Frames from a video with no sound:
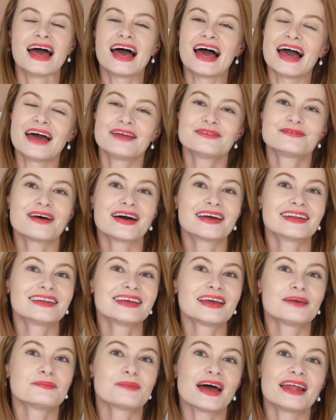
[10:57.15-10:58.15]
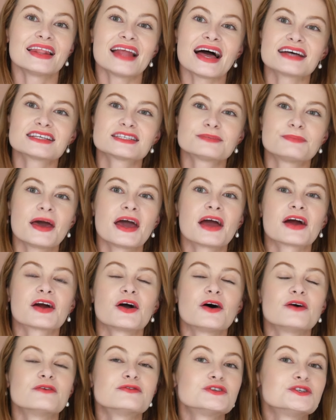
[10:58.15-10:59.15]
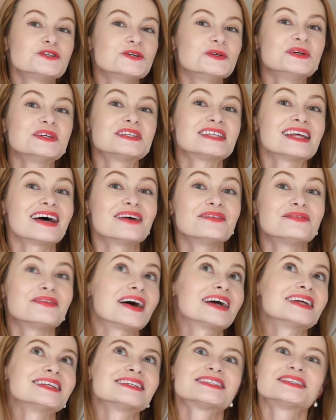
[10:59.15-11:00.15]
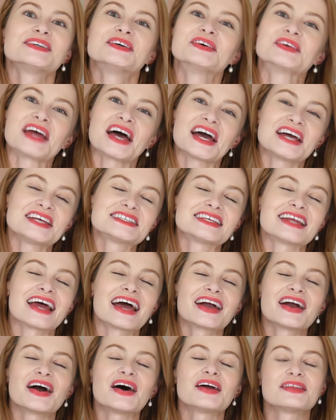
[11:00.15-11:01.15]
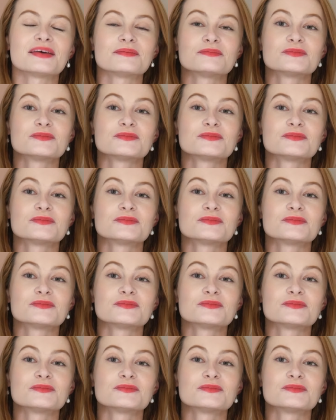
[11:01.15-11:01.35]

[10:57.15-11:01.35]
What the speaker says: And finally, my last pair of shoes that I find so nice that I got them